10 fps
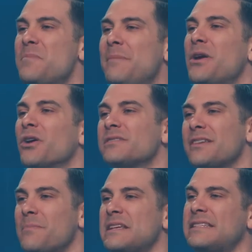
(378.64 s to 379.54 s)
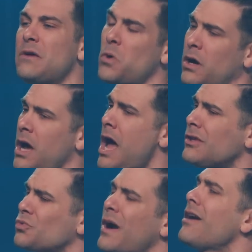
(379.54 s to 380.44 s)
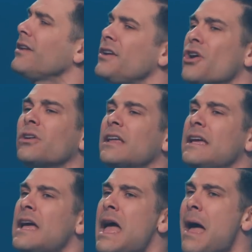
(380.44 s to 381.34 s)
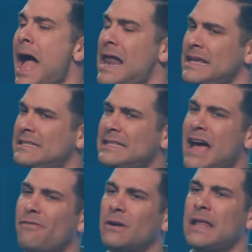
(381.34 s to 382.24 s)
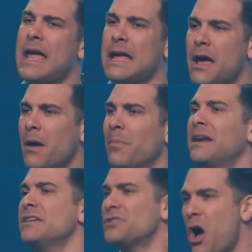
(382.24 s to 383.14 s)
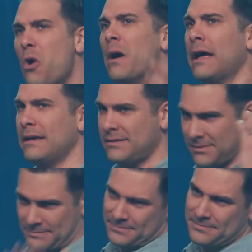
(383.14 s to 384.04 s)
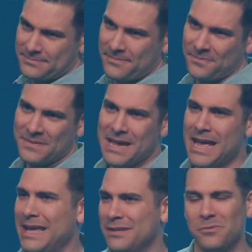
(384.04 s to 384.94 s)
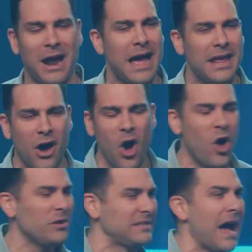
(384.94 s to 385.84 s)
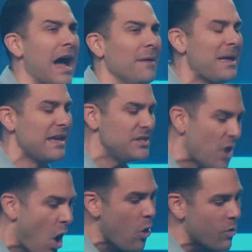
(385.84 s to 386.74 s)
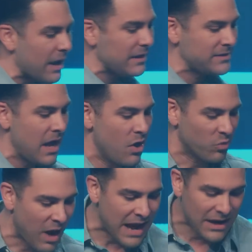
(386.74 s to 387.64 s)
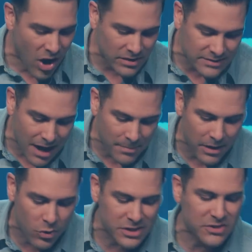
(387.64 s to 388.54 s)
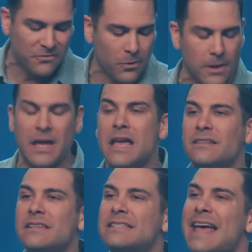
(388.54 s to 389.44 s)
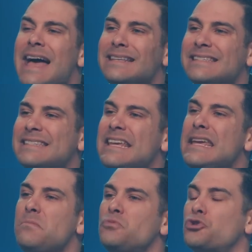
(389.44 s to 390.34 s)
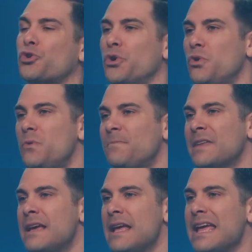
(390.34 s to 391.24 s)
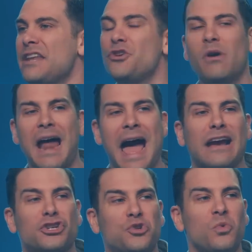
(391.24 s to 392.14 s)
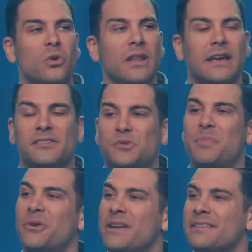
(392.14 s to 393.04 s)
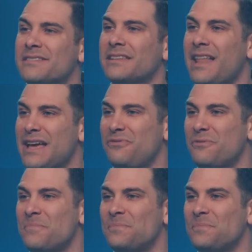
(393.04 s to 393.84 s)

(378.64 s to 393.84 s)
maybe heard somebody say, well, God's rarely early and he's never late, but he's always, he's right on time. Yeah, he's always right on time. But question for you, does that seem true in your actual experience in life?